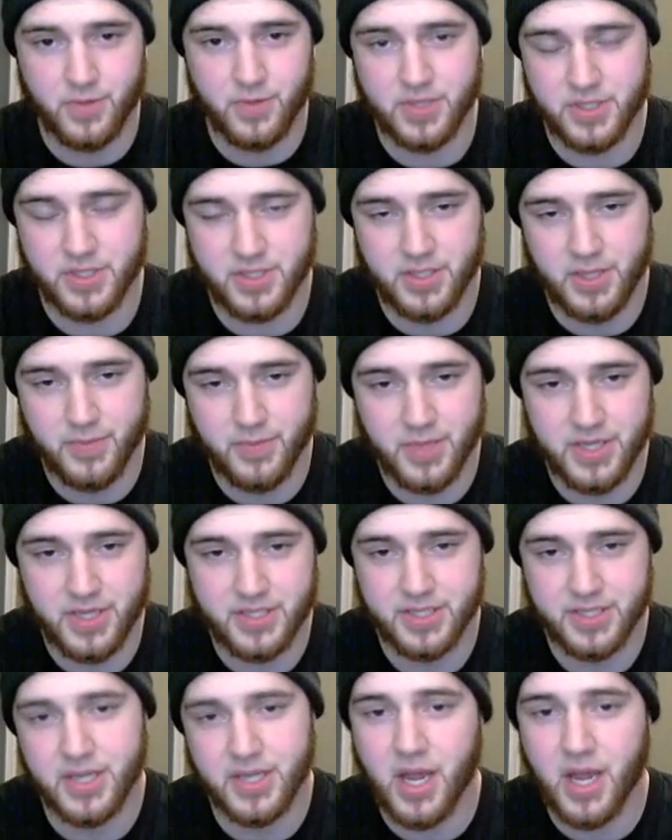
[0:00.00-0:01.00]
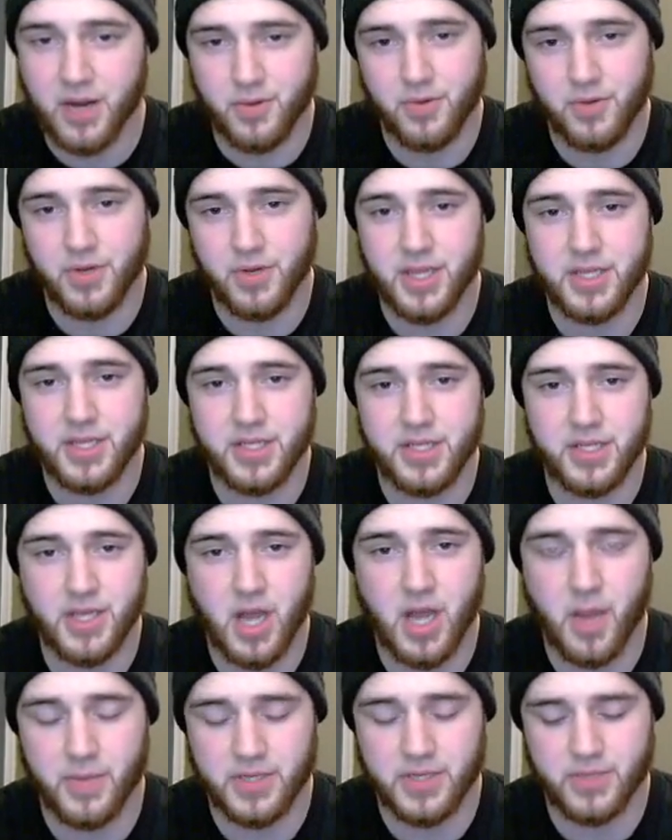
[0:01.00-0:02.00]
which means it's not including EC
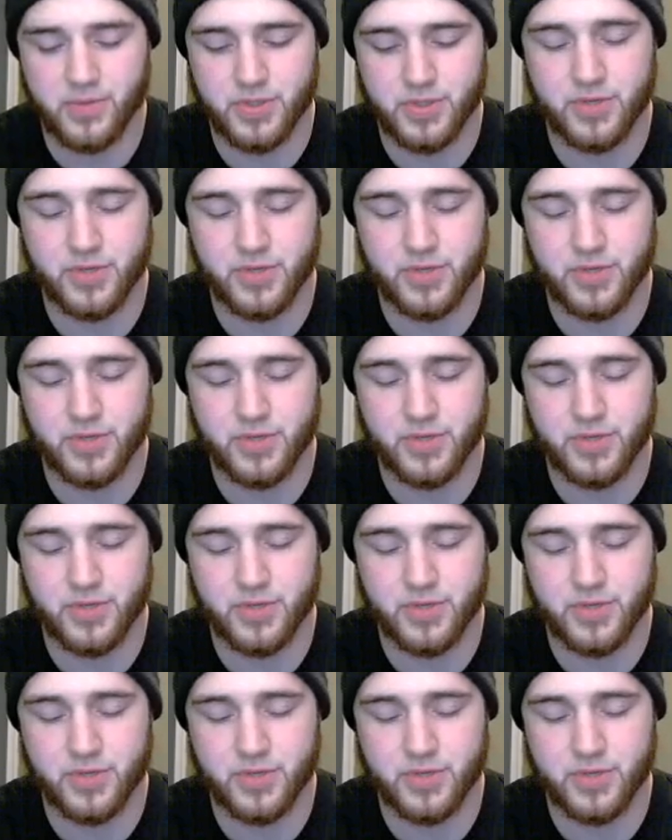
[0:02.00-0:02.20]
Comics,